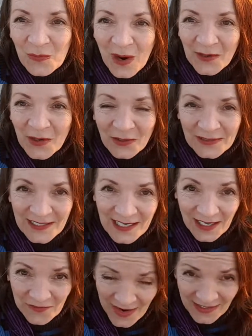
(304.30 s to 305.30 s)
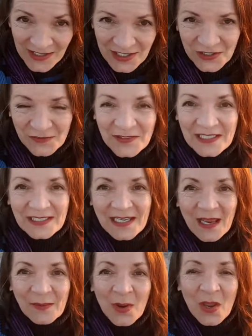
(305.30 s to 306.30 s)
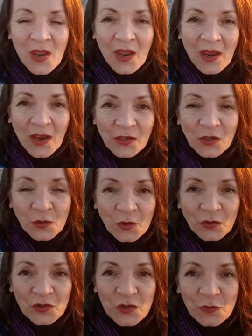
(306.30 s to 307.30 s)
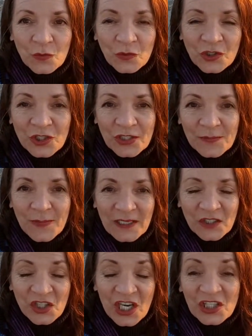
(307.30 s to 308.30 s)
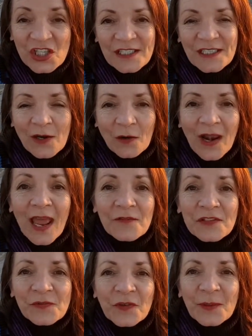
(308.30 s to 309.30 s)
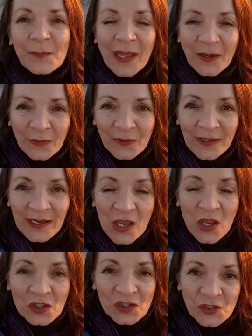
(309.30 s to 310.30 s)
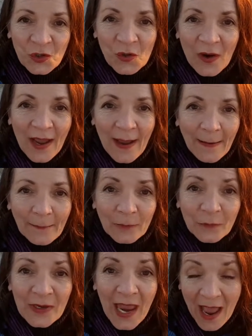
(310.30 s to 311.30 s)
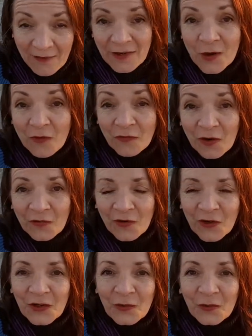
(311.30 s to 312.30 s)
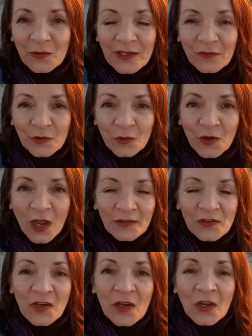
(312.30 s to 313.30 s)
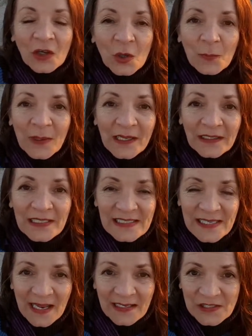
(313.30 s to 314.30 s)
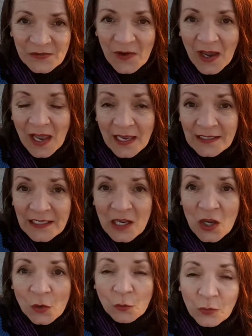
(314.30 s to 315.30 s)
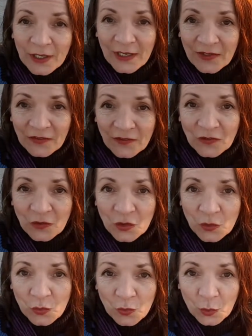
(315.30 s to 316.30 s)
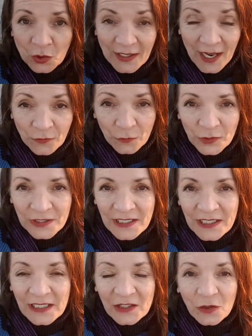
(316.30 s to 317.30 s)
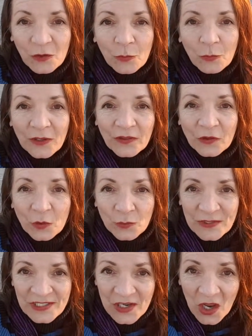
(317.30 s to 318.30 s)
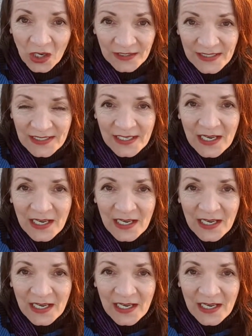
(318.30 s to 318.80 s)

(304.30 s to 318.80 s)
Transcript: why not take advantage of this time a year to just make changes in our lives for the better. So uh, we have an offer for you if you're not completely satisfied with your workout routine or with your results,